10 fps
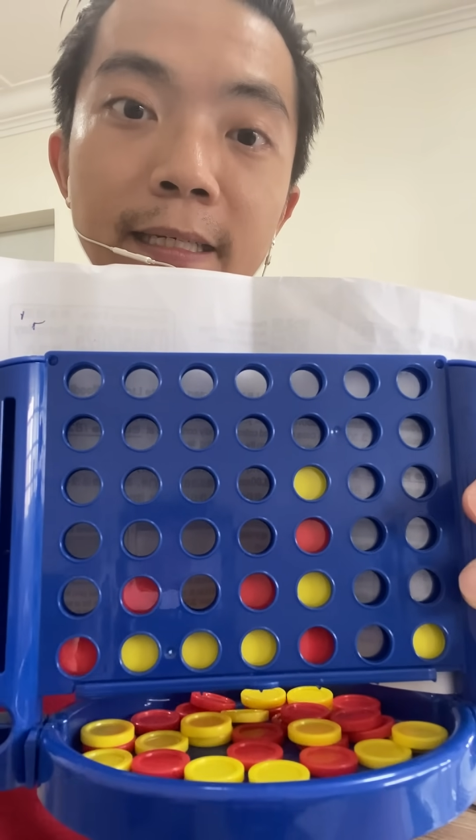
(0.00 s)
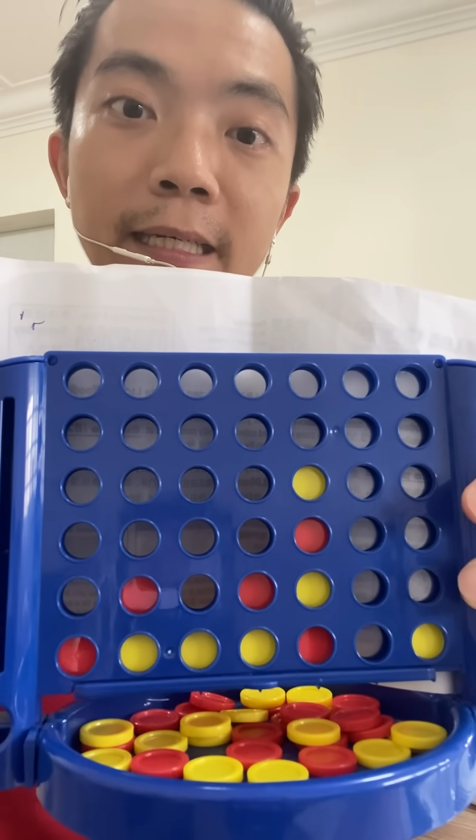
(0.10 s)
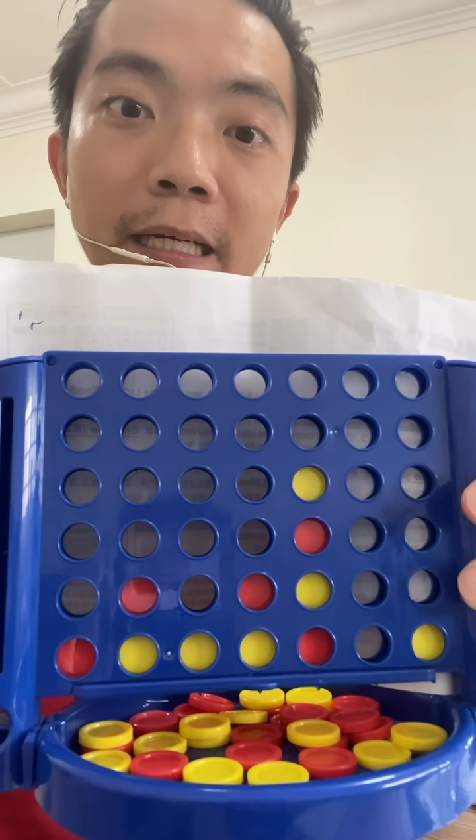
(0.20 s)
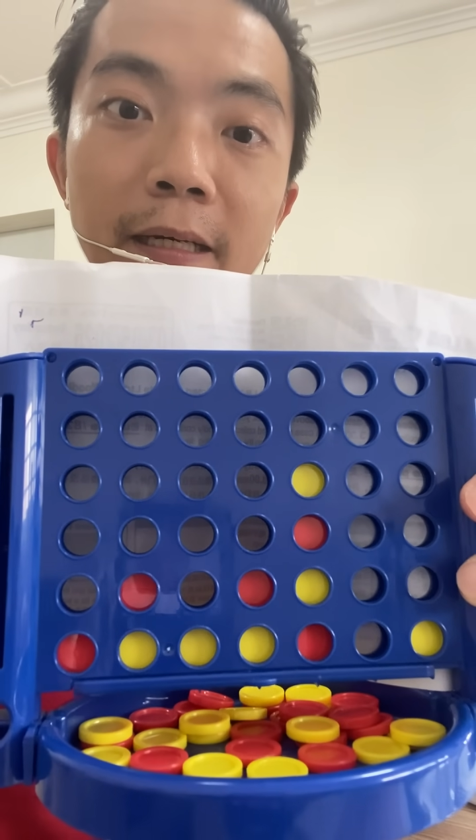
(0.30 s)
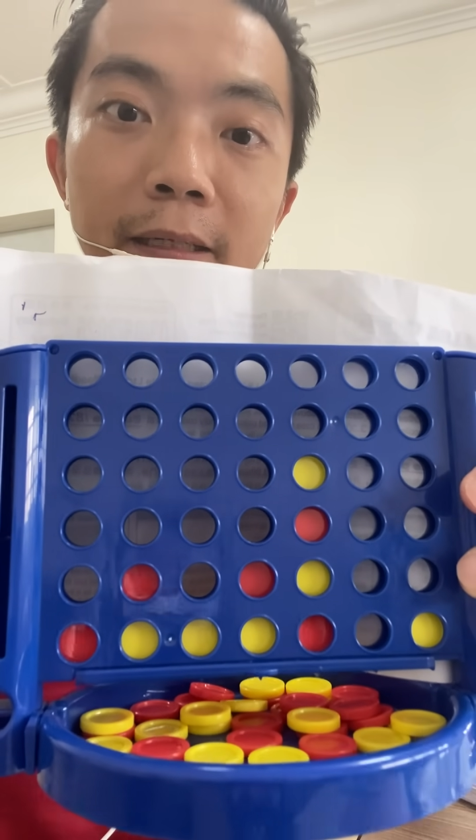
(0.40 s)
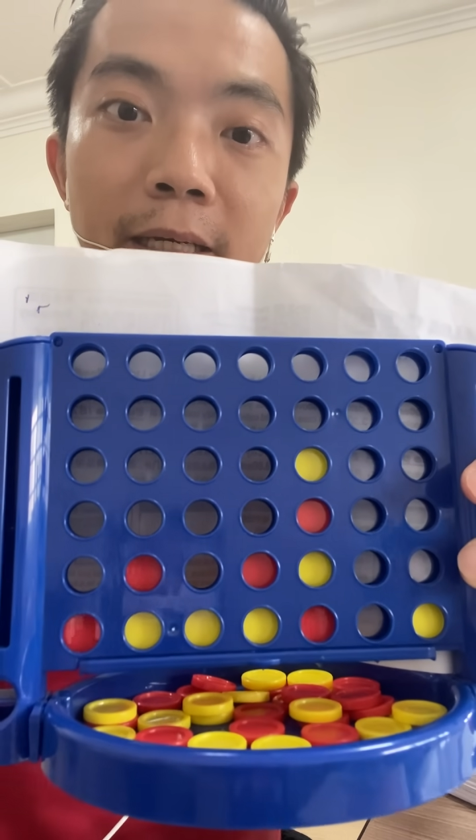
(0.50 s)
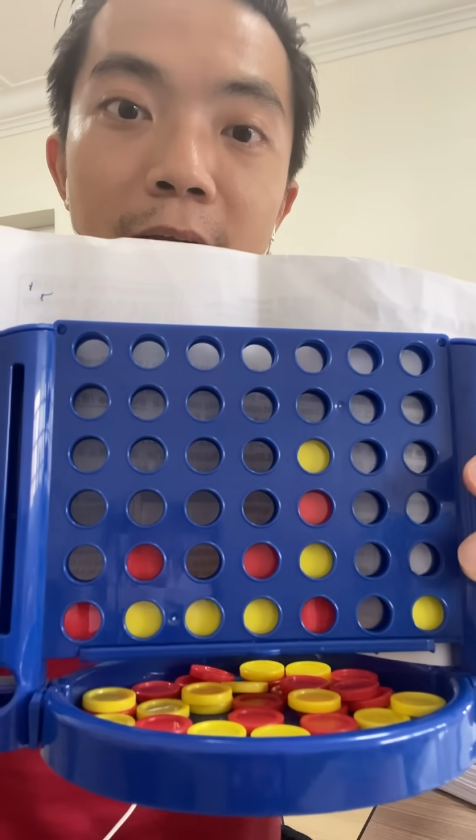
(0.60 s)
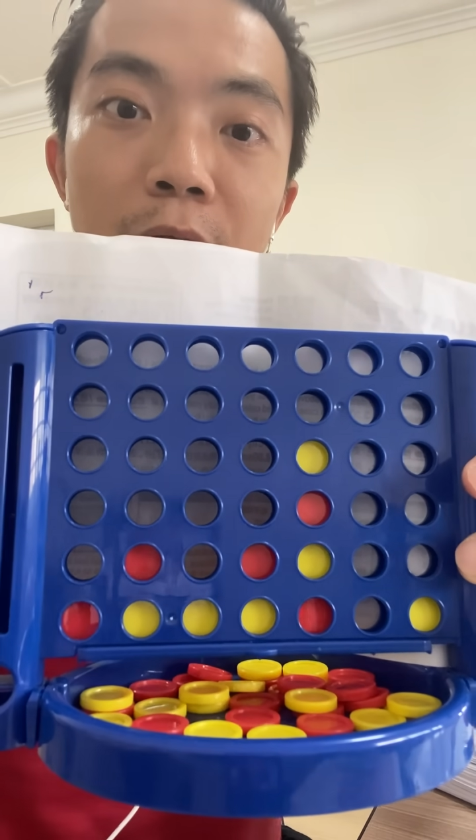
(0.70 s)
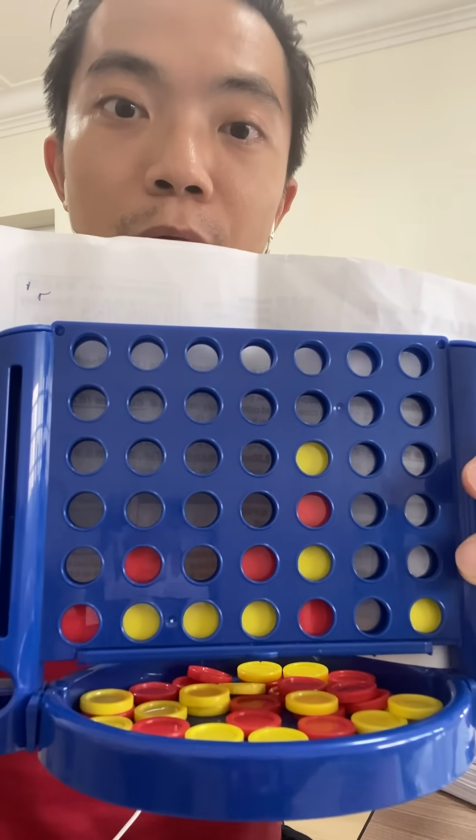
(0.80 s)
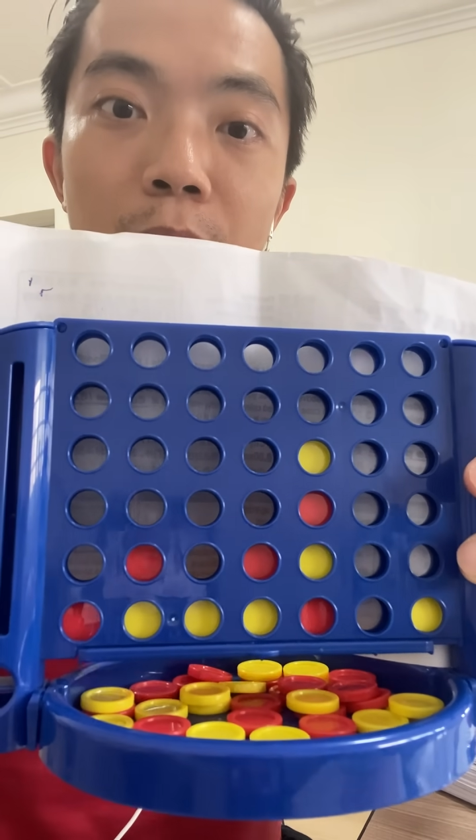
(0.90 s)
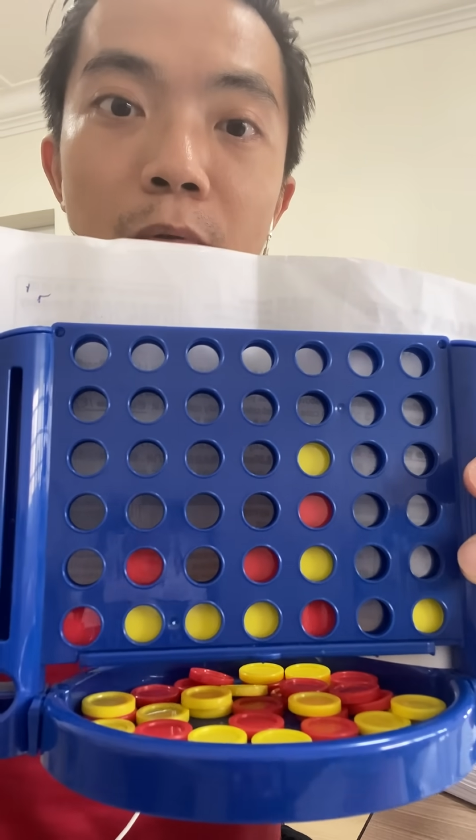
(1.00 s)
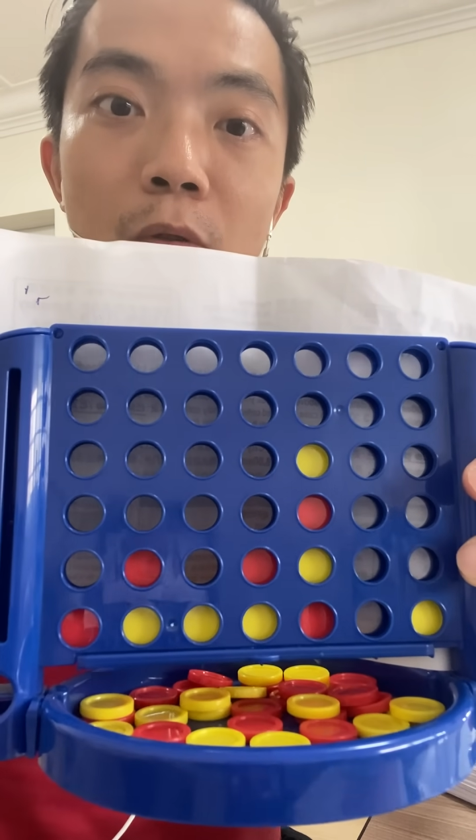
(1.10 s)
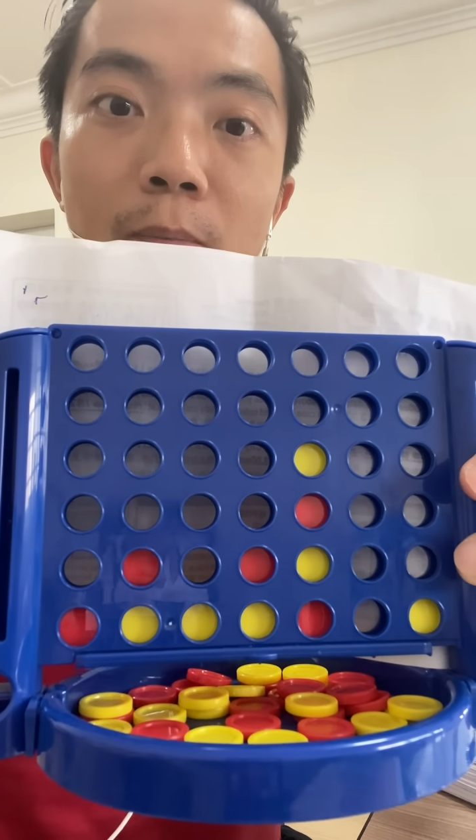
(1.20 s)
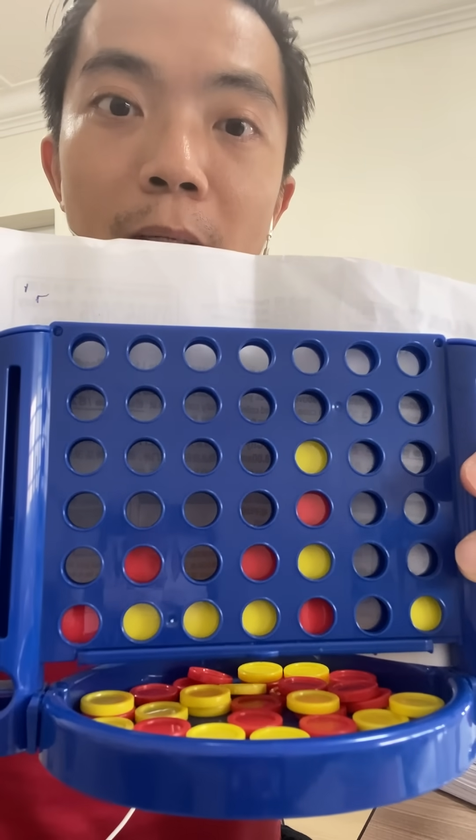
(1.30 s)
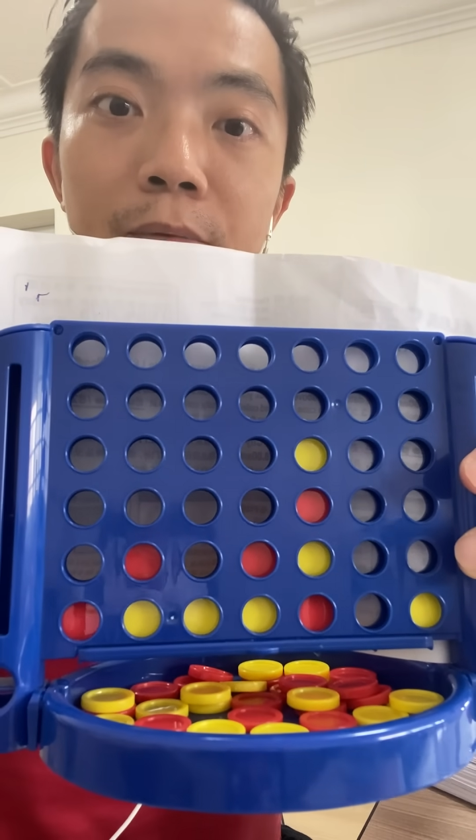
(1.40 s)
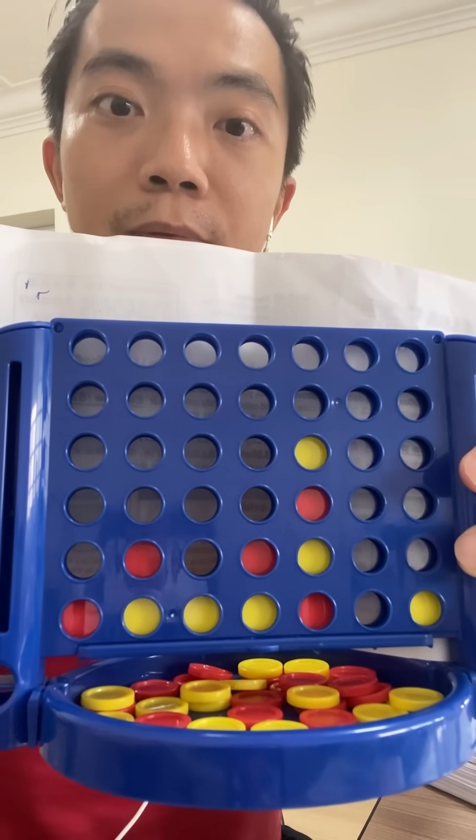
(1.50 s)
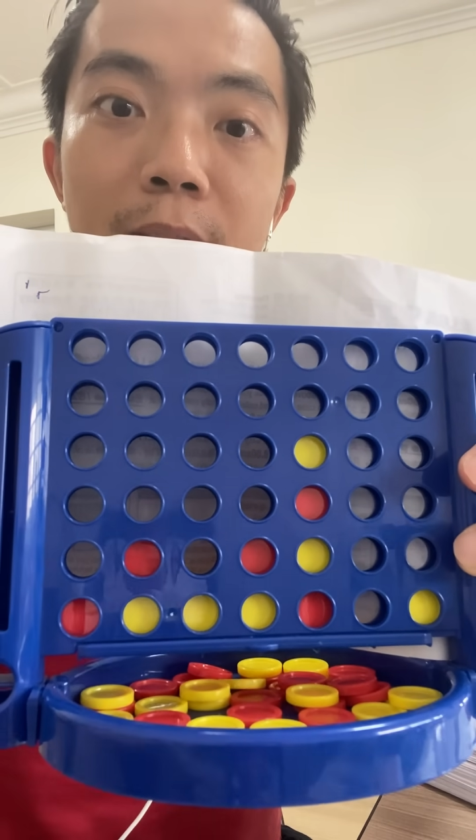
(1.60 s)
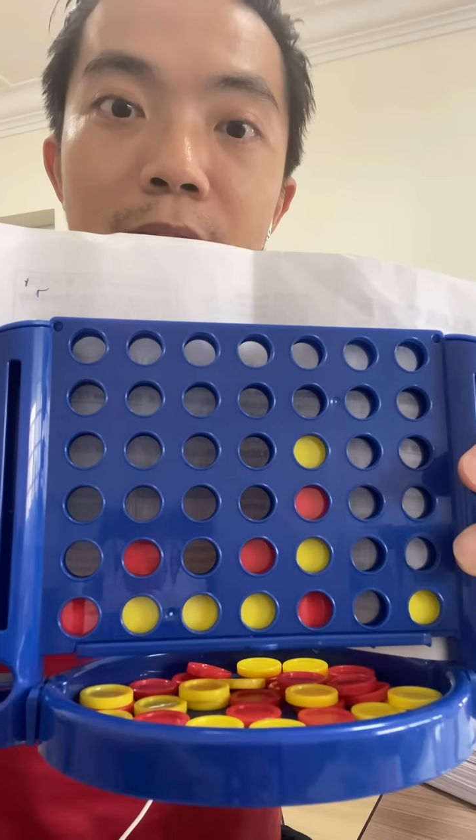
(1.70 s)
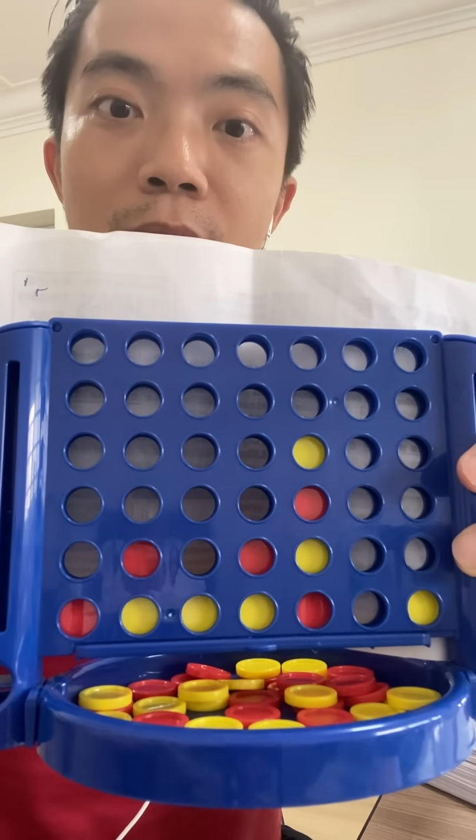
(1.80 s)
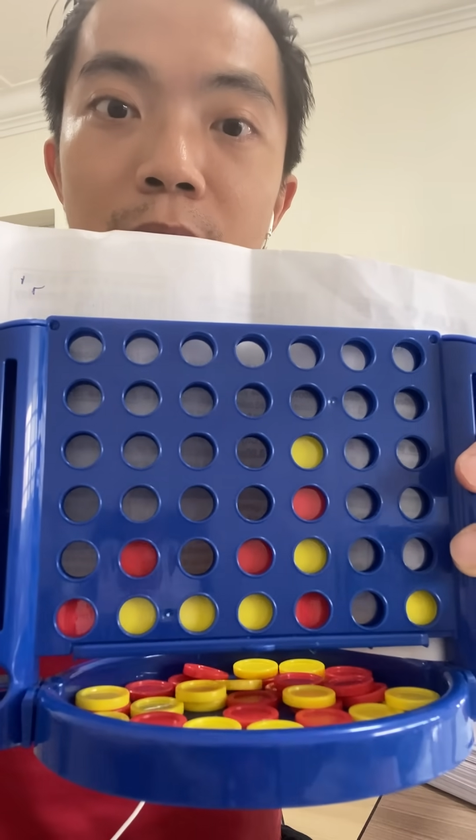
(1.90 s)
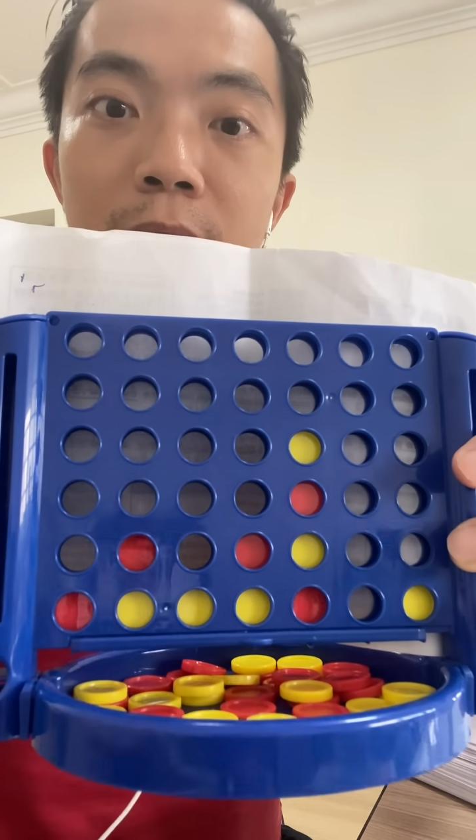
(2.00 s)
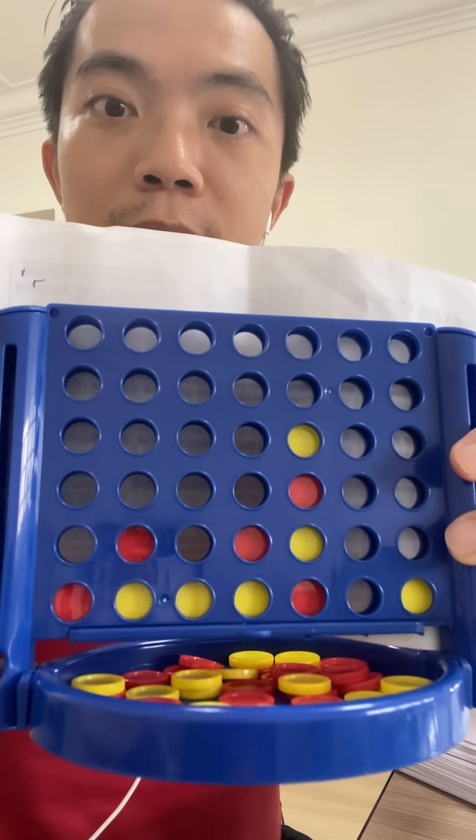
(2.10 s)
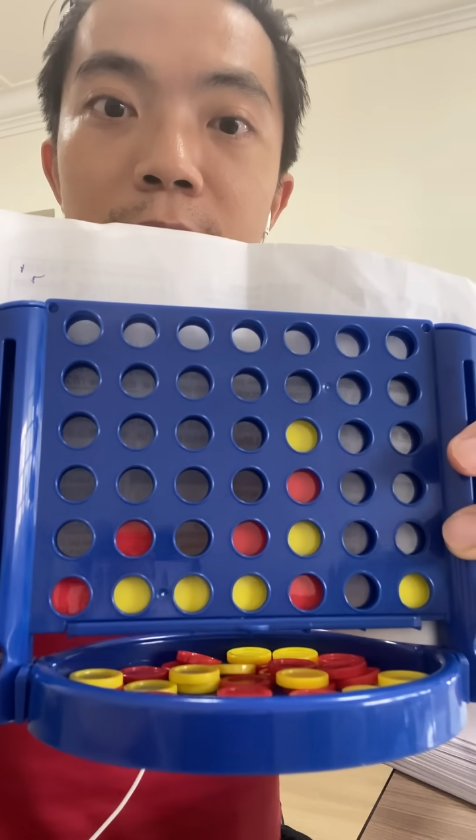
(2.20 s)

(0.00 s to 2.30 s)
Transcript: Yeah, can you go about doing so?